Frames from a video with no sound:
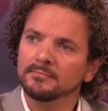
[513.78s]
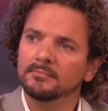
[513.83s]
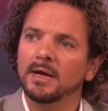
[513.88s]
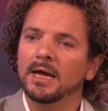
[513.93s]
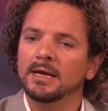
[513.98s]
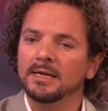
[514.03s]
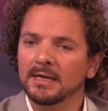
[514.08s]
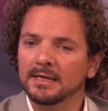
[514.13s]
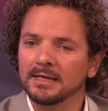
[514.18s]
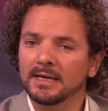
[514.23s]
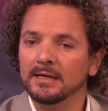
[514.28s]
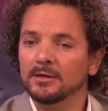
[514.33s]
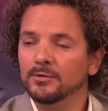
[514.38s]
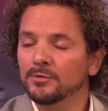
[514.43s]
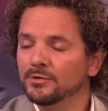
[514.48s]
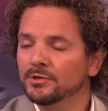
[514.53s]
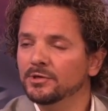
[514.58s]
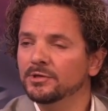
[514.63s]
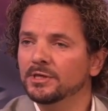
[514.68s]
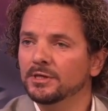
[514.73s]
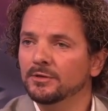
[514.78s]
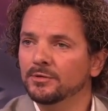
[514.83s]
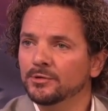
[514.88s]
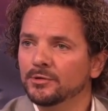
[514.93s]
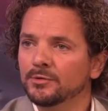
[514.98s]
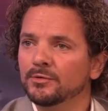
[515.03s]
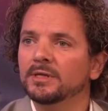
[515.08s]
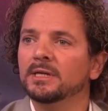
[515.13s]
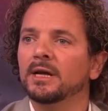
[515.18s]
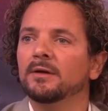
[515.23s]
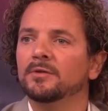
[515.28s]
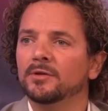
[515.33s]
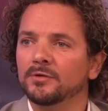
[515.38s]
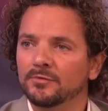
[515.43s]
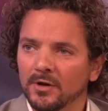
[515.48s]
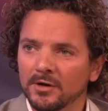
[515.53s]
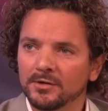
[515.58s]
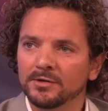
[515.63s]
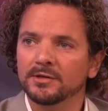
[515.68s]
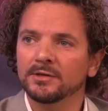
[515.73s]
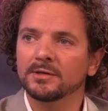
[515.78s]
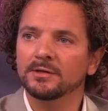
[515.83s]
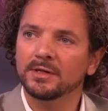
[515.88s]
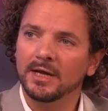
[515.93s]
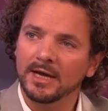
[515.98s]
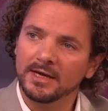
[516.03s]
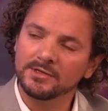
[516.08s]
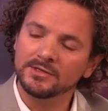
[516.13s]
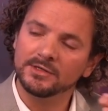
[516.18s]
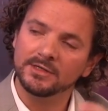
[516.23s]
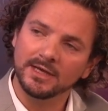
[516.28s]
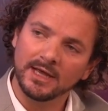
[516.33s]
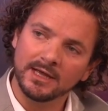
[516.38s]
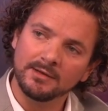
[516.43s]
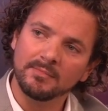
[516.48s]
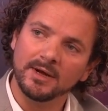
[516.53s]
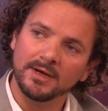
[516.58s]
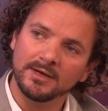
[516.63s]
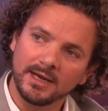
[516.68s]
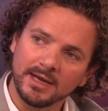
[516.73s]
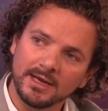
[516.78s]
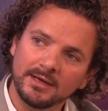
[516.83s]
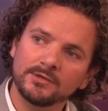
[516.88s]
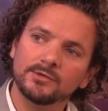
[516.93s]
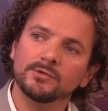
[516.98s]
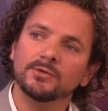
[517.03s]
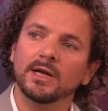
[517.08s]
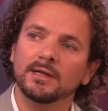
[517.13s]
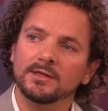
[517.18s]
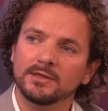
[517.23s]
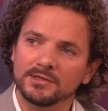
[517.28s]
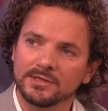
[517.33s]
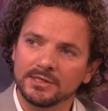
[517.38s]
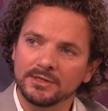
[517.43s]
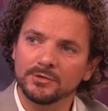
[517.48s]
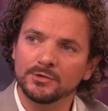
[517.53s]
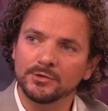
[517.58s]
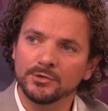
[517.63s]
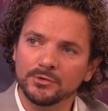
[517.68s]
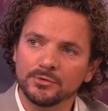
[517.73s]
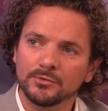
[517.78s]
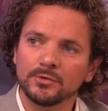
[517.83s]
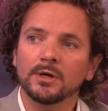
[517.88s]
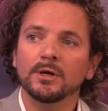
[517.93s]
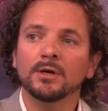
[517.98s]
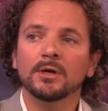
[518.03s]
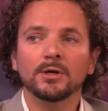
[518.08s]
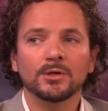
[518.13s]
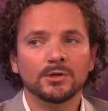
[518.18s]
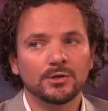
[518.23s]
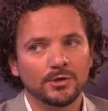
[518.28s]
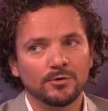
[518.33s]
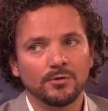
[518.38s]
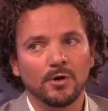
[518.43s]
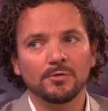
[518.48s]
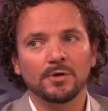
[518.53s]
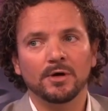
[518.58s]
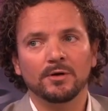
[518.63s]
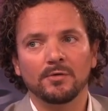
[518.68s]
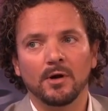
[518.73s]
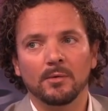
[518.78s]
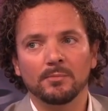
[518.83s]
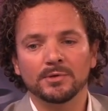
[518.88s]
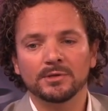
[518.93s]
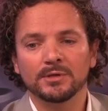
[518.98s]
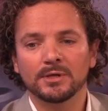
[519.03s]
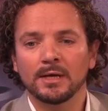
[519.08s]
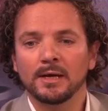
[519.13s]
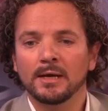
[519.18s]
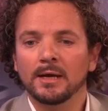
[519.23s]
And then they lose the C O two, and they have to run the, the engine again by day to get the C O two to grow their crops.